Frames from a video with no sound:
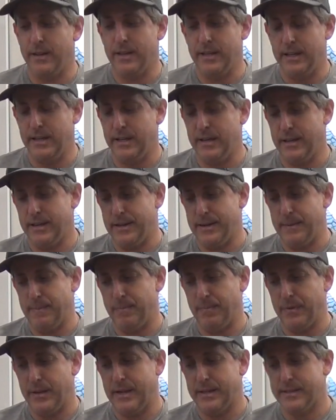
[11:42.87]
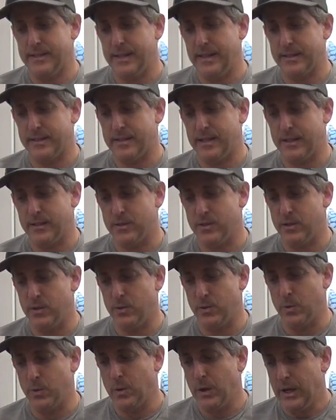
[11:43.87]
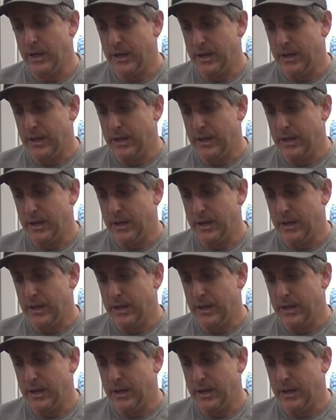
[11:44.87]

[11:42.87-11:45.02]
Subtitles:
the SCX10 2